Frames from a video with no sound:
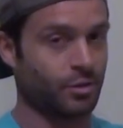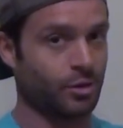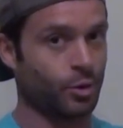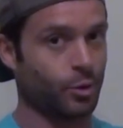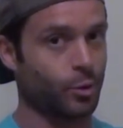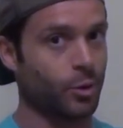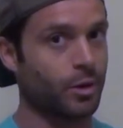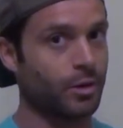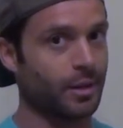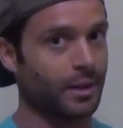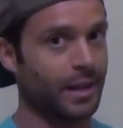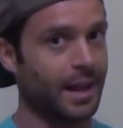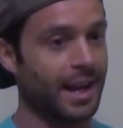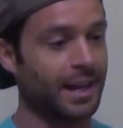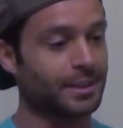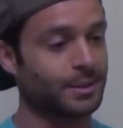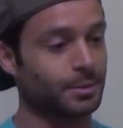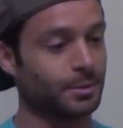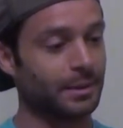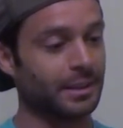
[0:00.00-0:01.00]
Corona
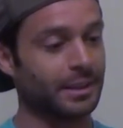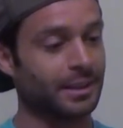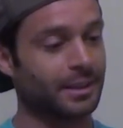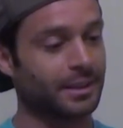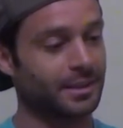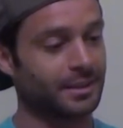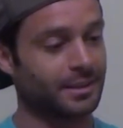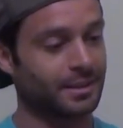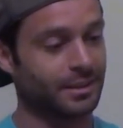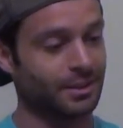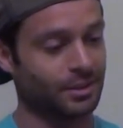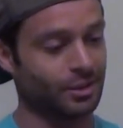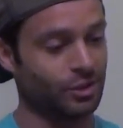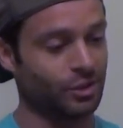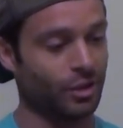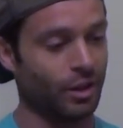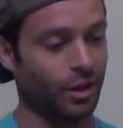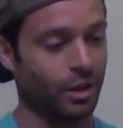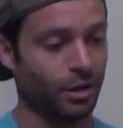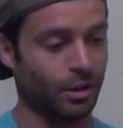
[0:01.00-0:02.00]
last week.
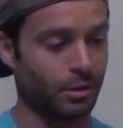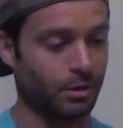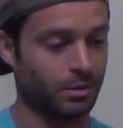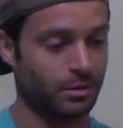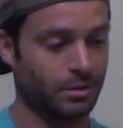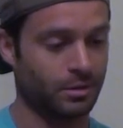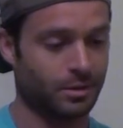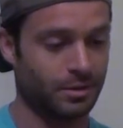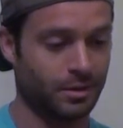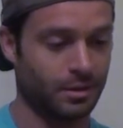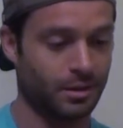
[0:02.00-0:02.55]
So,